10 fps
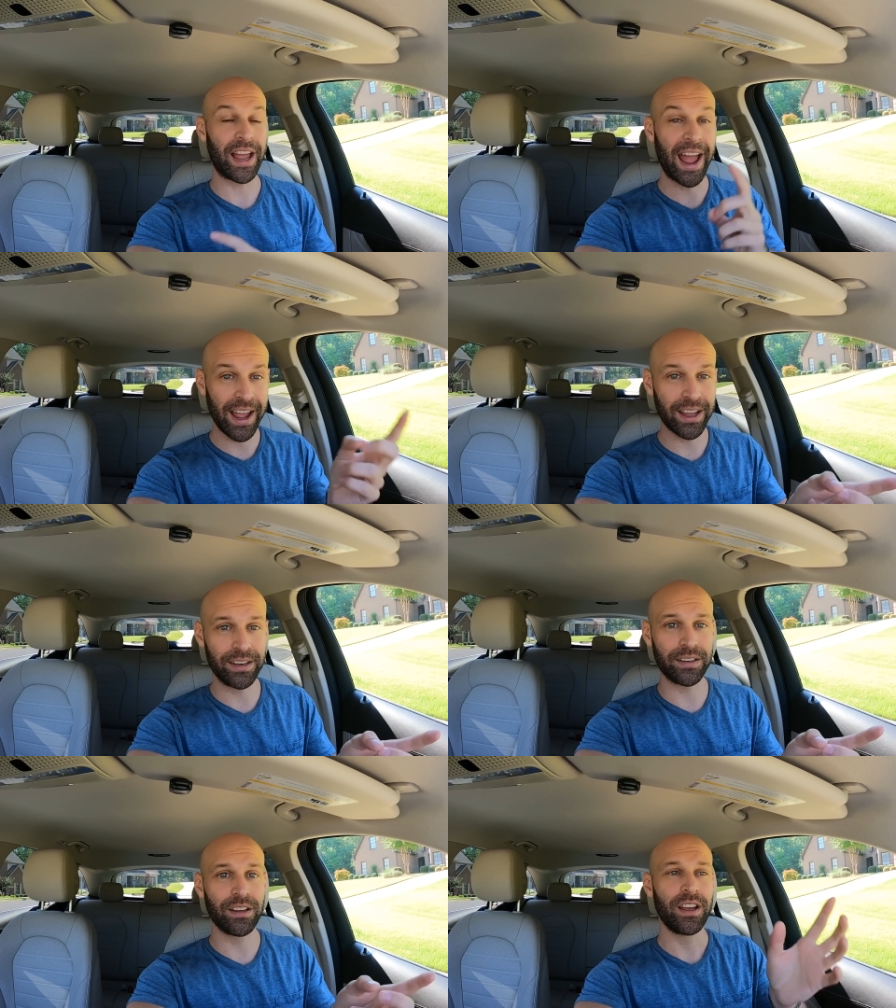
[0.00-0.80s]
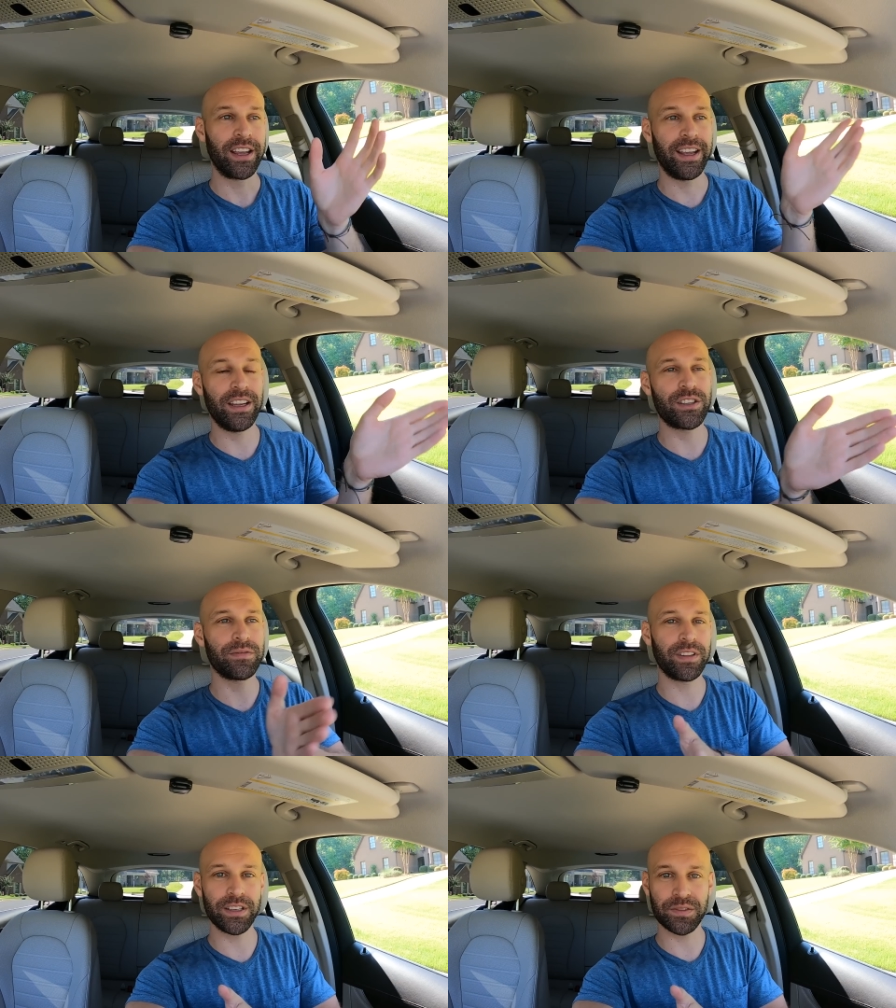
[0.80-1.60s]
And each
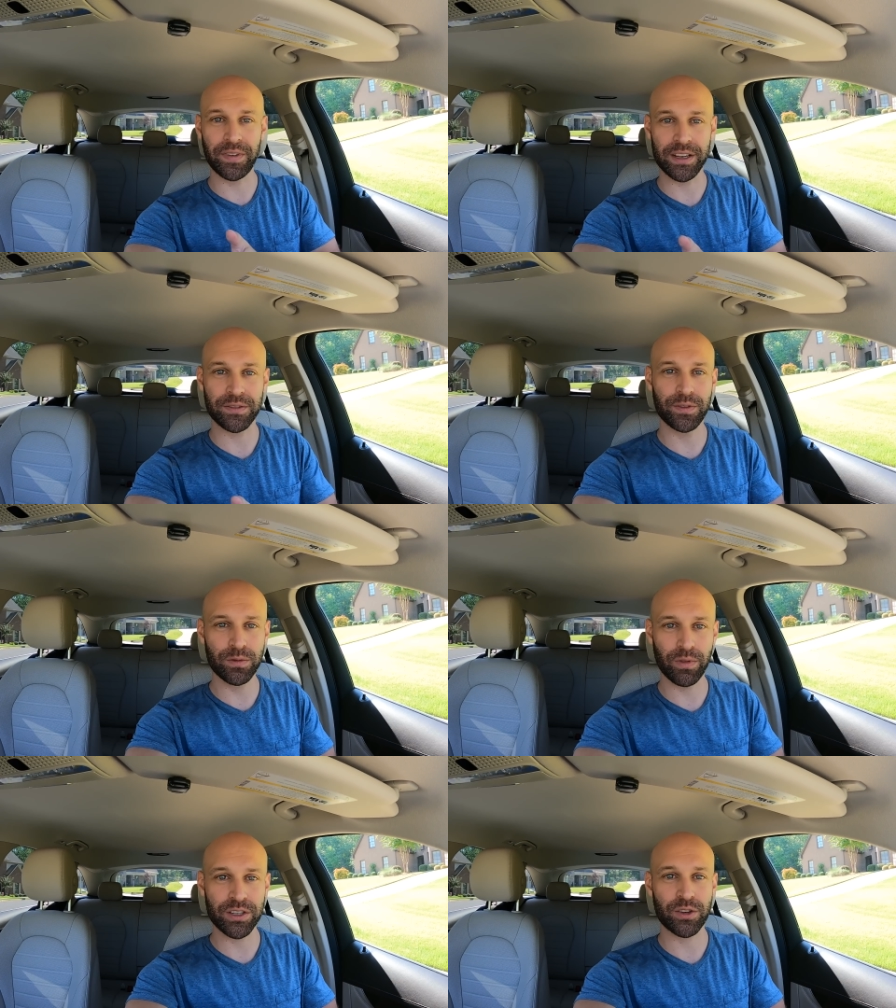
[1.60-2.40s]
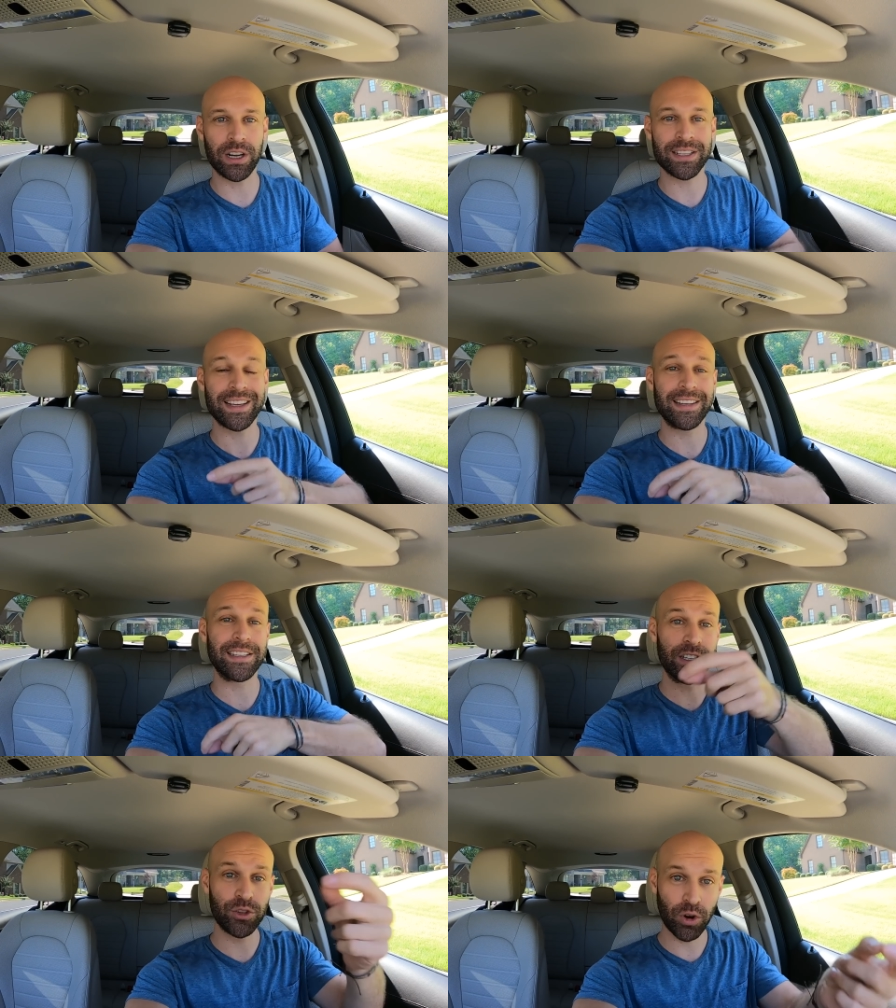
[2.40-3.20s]
of these fast food restaurants has
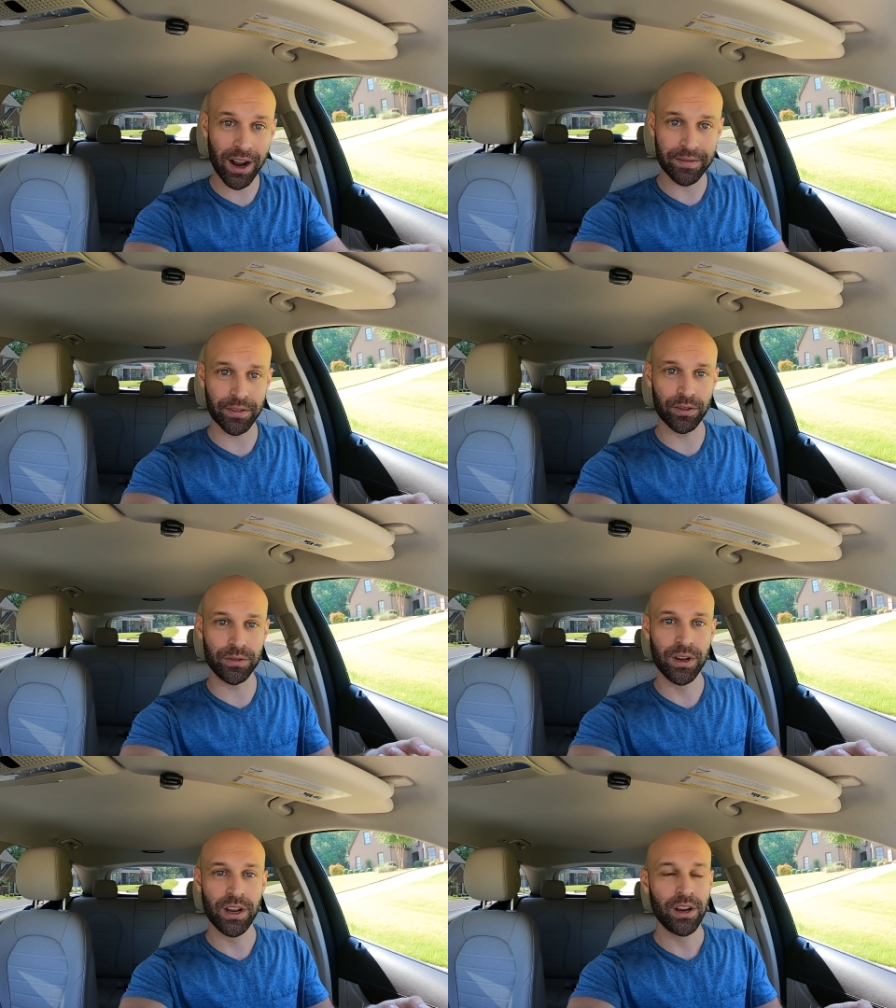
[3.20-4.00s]
a drive-through.